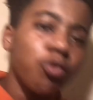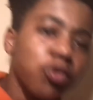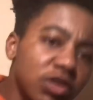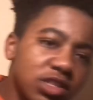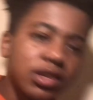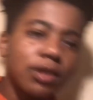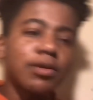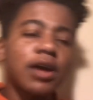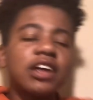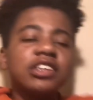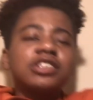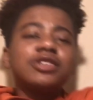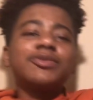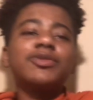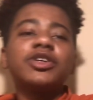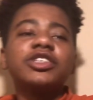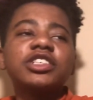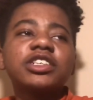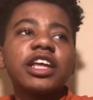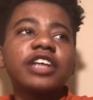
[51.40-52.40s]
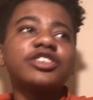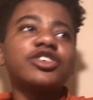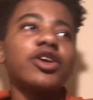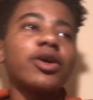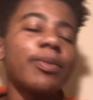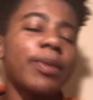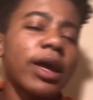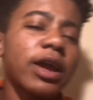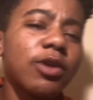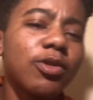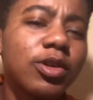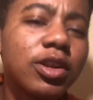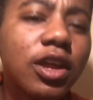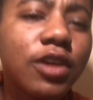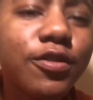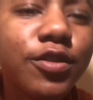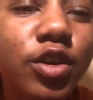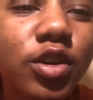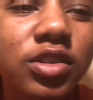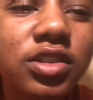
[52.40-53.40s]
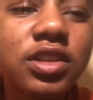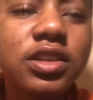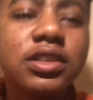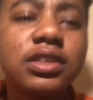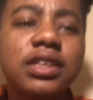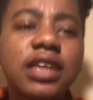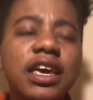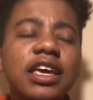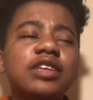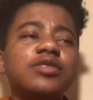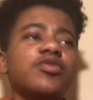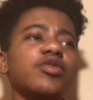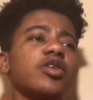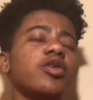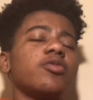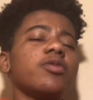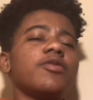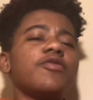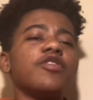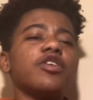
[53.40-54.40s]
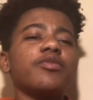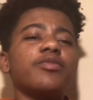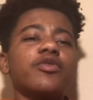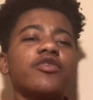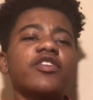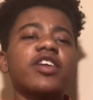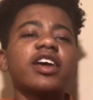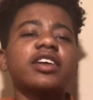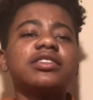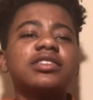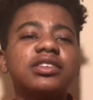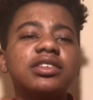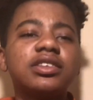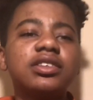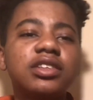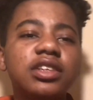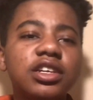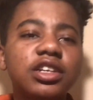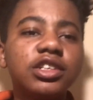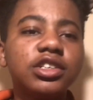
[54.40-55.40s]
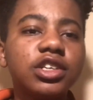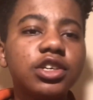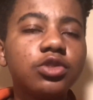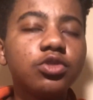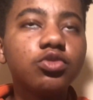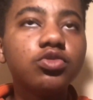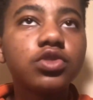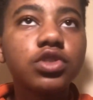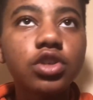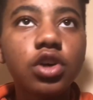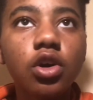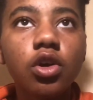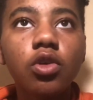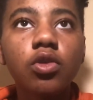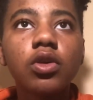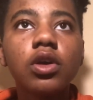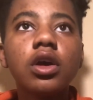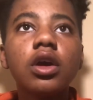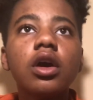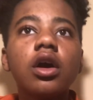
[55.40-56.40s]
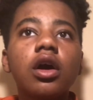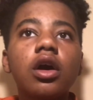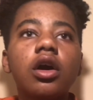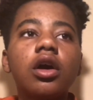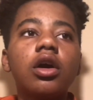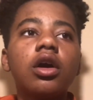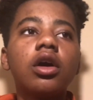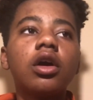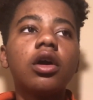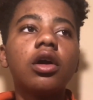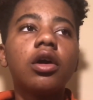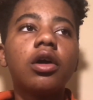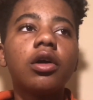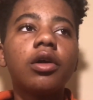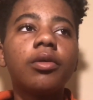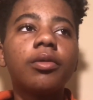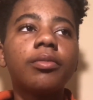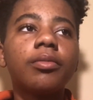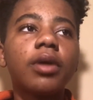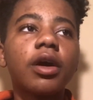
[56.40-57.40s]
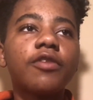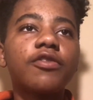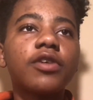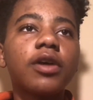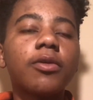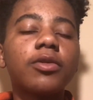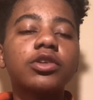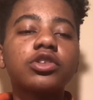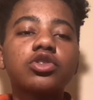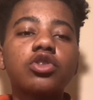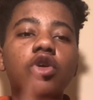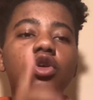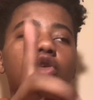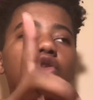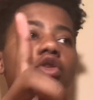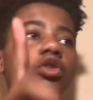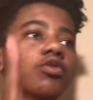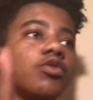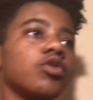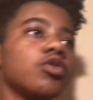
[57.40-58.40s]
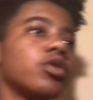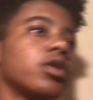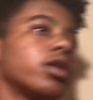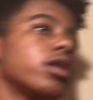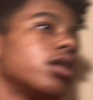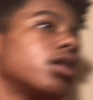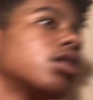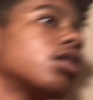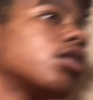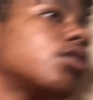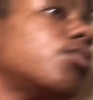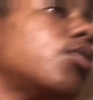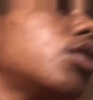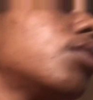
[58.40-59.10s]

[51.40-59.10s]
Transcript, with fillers: What's up, guys? It's Waves Legend. I'm back here with another video. On today's video, we finna be reacting to DDG new song. Um, I forgot what it's called. Hold on, real quick. Come